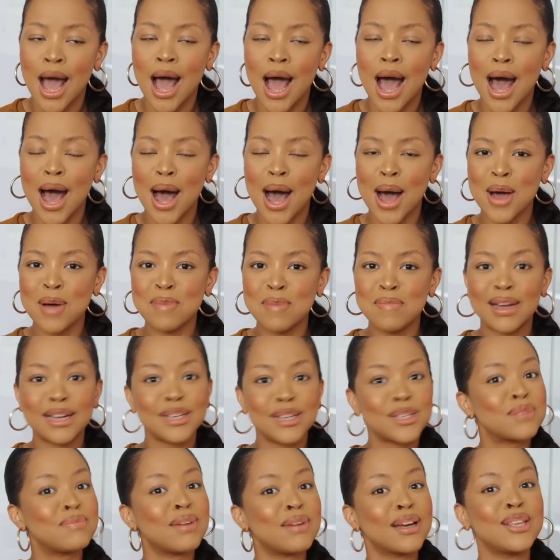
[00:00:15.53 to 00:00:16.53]
And
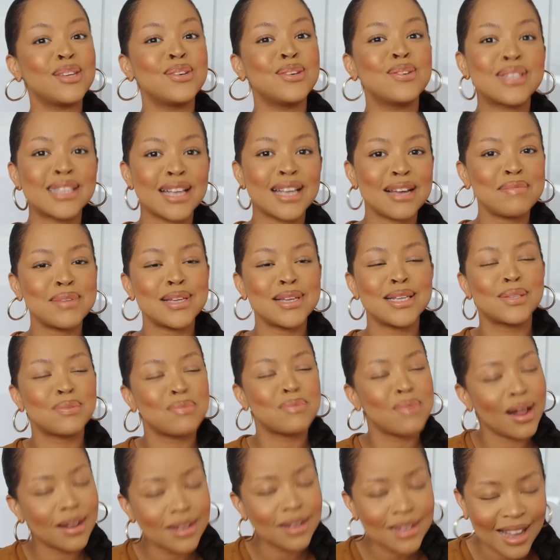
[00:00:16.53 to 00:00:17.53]
to my new subbies,
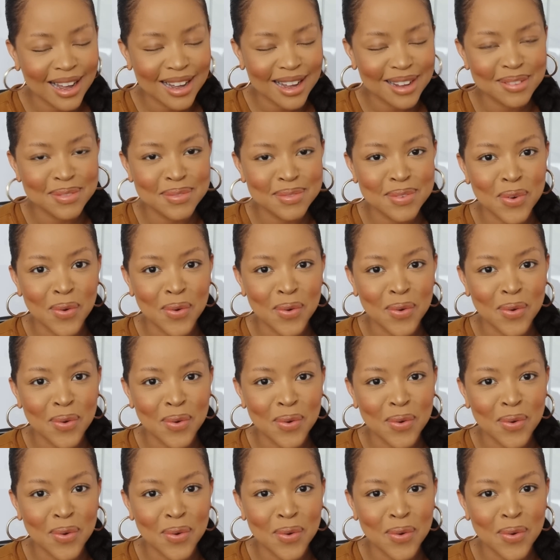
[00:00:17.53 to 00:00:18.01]
welcome.